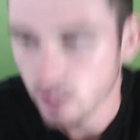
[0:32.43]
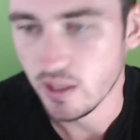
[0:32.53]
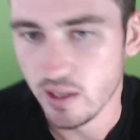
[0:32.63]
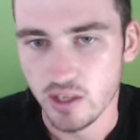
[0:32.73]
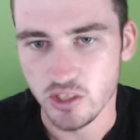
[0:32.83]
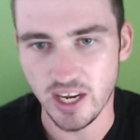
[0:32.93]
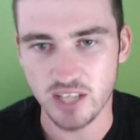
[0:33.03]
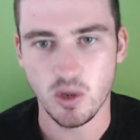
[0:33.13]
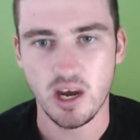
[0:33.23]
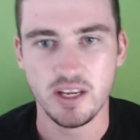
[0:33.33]
So that's
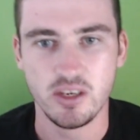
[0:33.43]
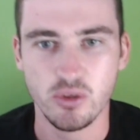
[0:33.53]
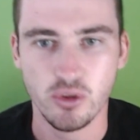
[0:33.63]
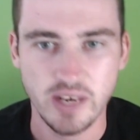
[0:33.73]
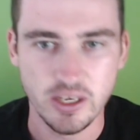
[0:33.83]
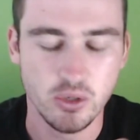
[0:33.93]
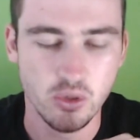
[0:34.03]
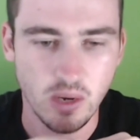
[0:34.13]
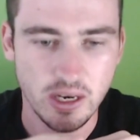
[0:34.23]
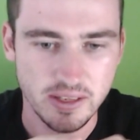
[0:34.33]
why I didn't do the round 2
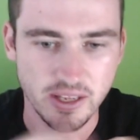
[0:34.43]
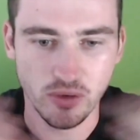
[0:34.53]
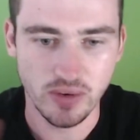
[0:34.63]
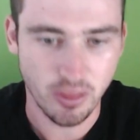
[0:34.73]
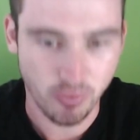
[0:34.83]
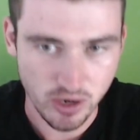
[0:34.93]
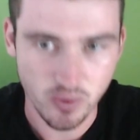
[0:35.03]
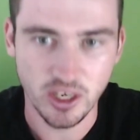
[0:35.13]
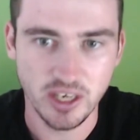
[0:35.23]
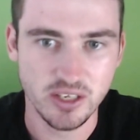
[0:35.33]
one, and then the round 3
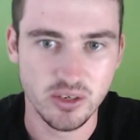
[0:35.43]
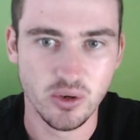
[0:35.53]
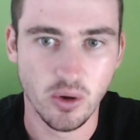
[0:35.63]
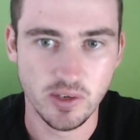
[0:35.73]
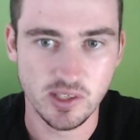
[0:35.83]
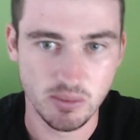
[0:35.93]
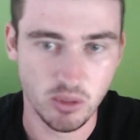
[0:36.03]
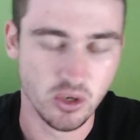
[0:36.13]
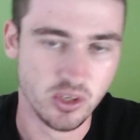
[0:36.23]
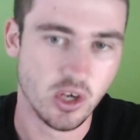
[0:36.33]
one I didn't do, obviously,
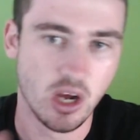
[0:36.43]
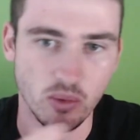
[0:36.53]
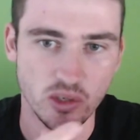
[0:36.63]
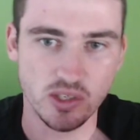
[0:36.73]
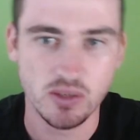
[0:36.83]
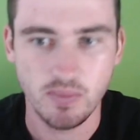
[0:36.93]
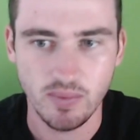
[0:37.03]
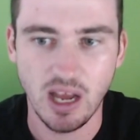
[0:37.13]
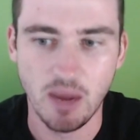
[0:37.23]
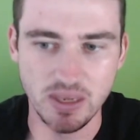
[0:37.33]
because I was
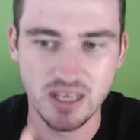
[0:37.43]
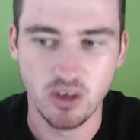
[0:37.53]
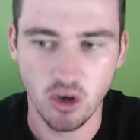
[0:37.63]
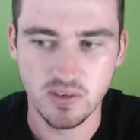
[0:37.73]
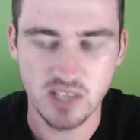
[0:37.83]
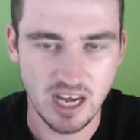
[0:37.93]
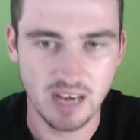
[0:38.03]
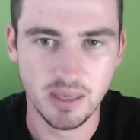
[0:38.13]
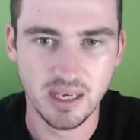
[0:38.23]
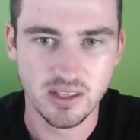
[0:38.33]
up in Coffs
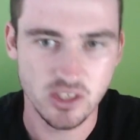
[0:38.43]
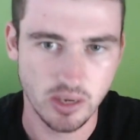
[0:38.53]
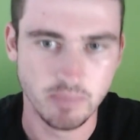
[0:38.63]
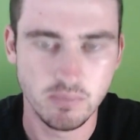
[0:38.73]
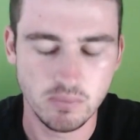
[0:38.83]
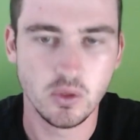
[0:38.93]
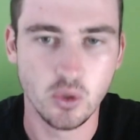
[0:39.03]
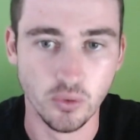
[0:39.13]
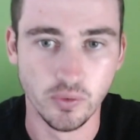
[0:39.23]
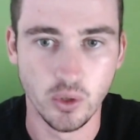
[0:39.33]
Harbour, so I
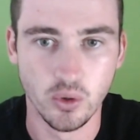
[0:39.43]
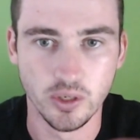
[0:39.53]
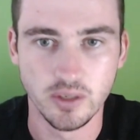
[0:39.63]
couldn't record it.